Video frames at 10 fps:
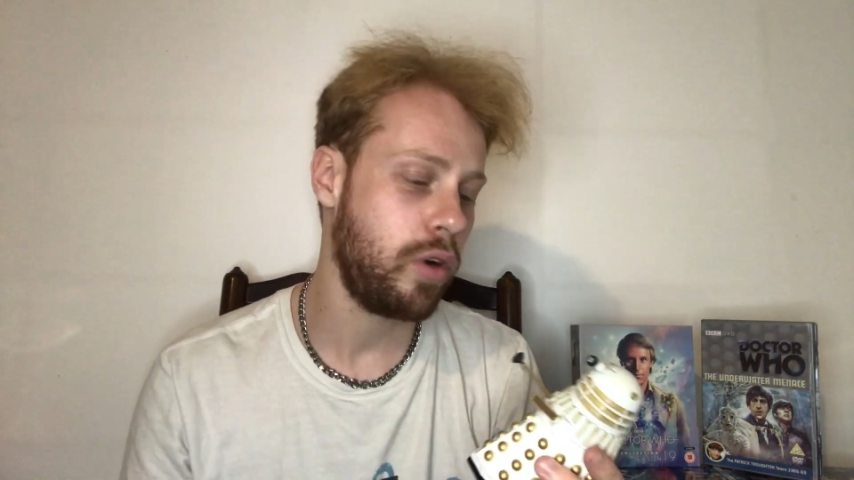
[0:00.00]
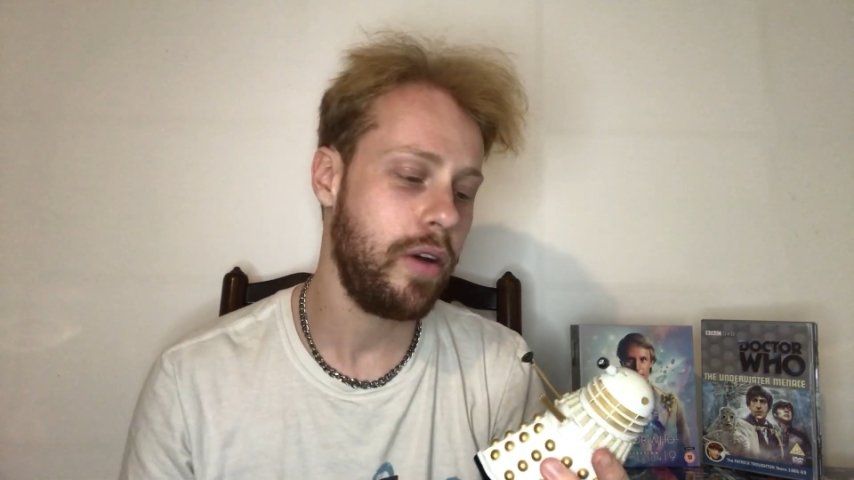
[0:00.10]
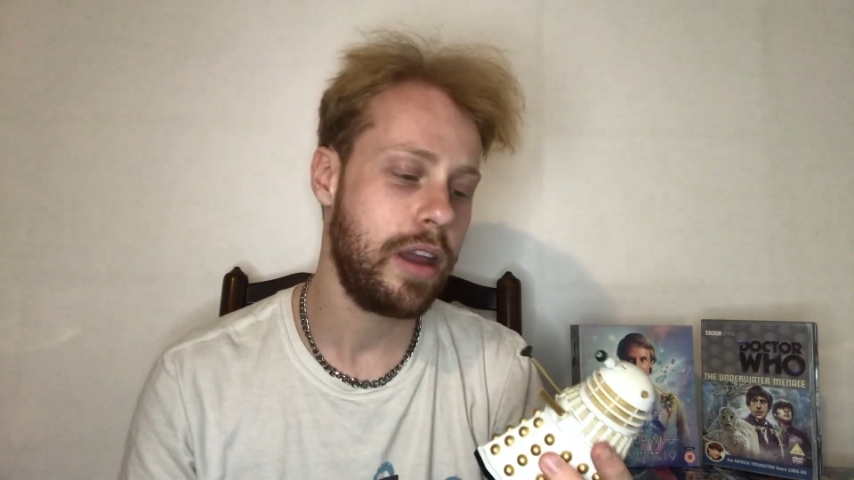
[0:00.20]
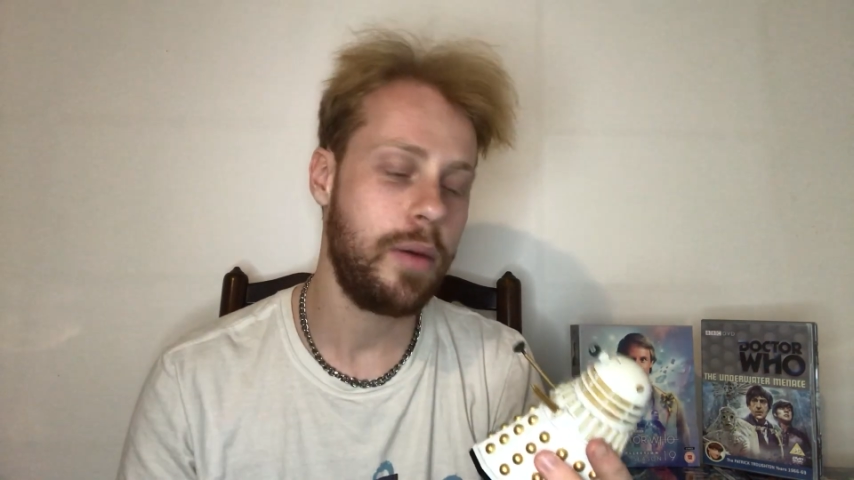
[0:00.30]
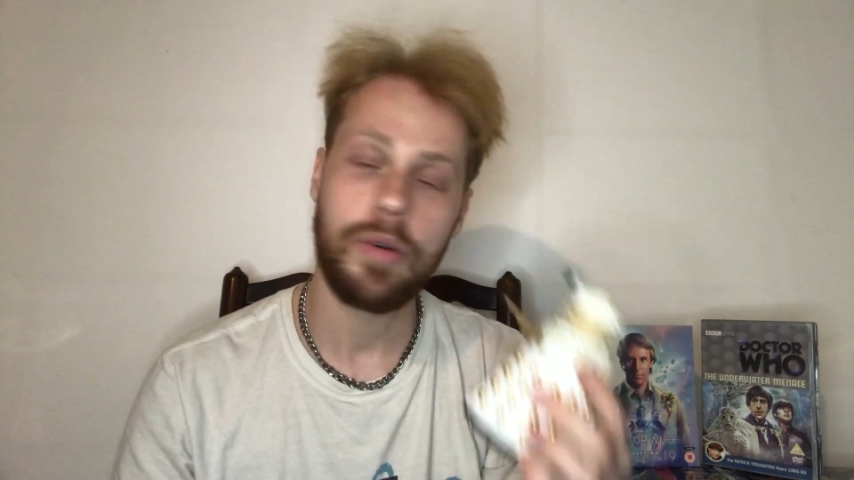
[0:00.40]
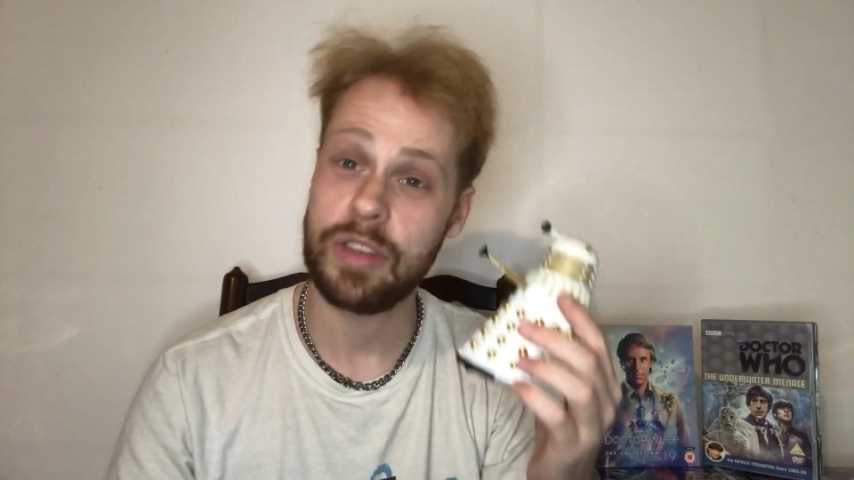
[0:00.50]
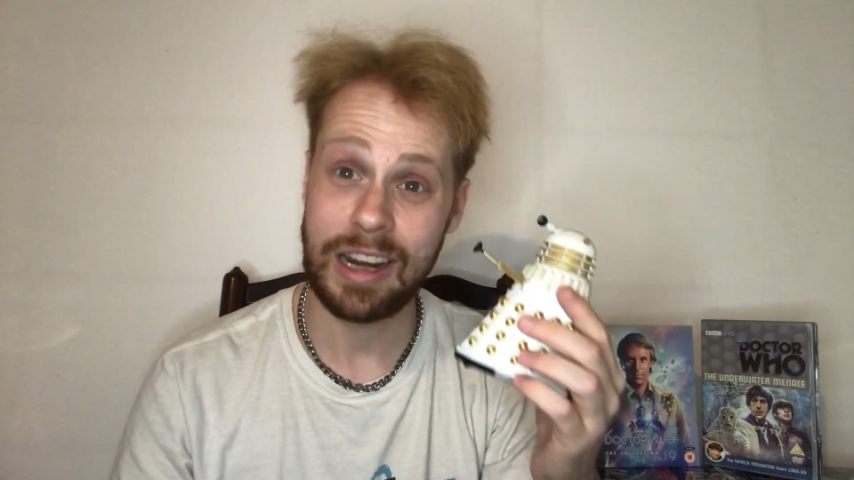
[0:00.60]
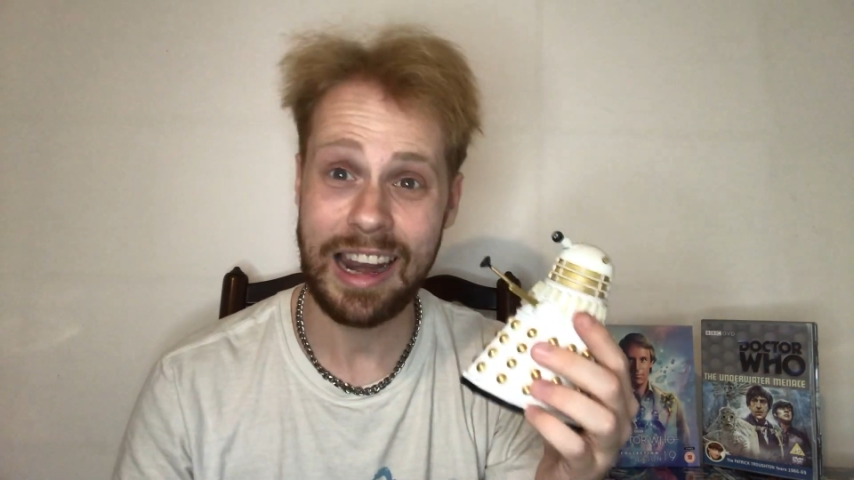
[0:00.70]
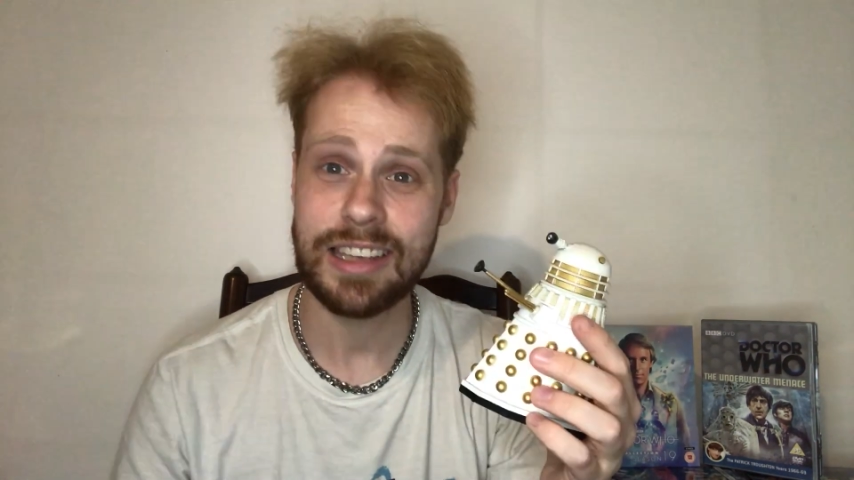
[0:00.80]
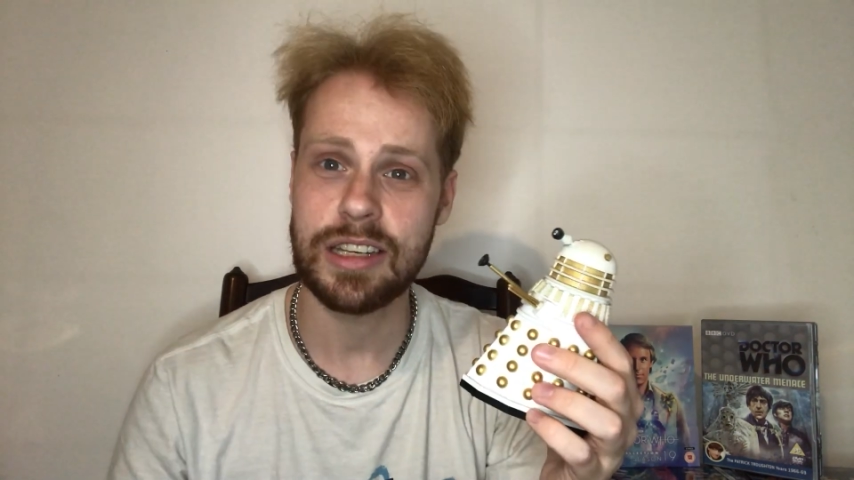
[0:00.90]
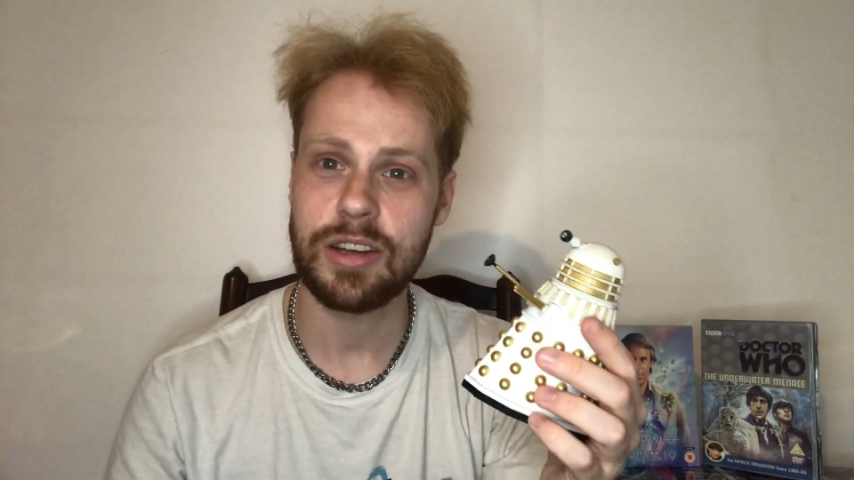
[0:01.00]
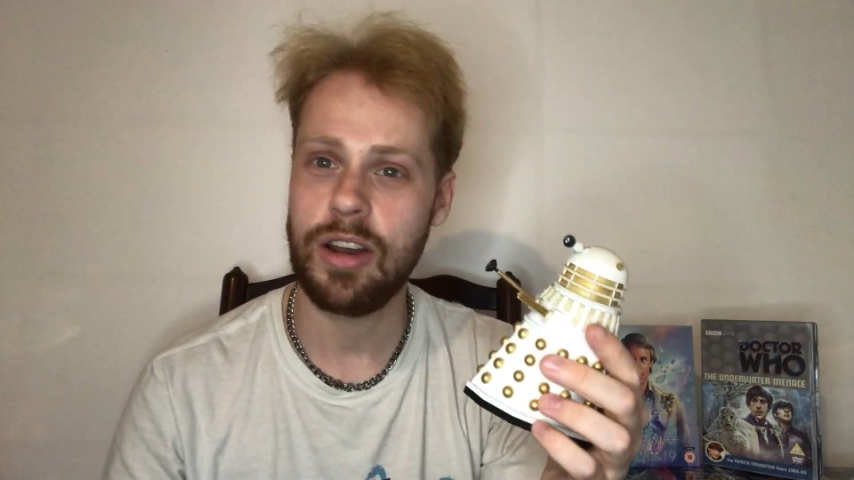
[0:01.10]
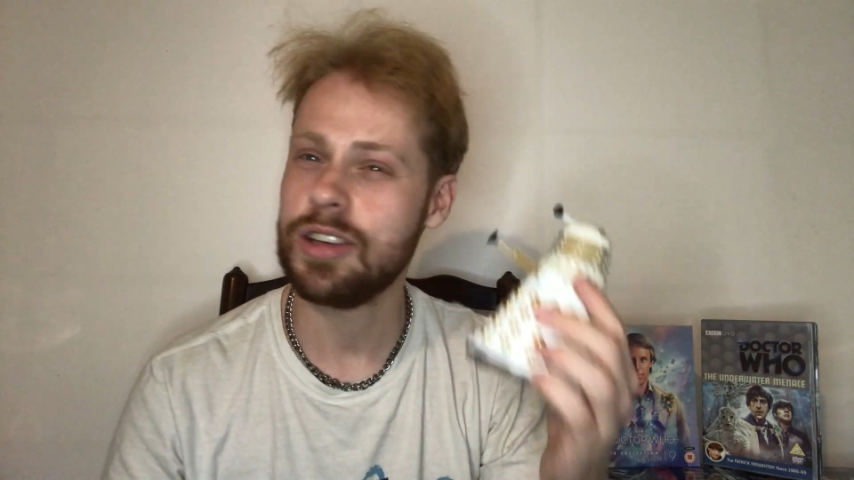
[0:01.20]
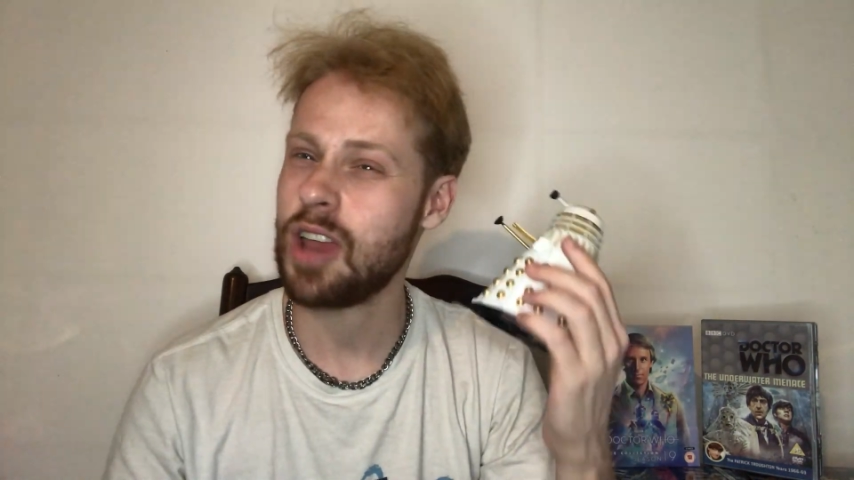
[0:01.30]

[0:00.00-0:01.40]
growing up of the classic Daleks,